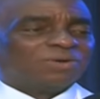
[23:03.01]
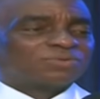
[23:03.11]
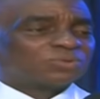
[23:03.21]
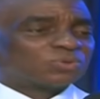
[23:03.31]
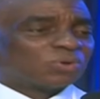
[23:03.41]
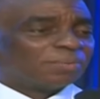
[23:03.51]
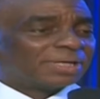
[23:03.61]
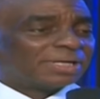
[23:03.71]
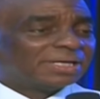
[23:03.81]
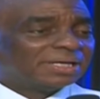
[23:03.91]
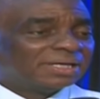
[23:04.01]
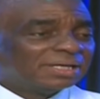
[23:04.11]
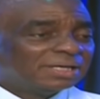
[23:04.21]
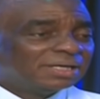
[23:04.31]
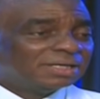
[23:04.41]
of social company,
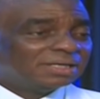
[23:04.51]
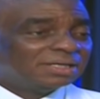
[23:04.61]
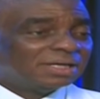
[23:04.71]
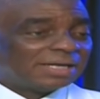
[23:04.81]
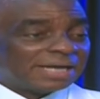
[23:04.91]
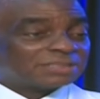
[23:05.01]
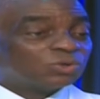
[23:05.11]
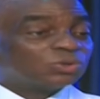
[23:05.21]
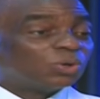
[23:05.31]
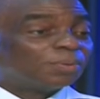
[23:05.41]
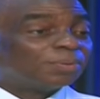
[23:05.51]
and he has no job.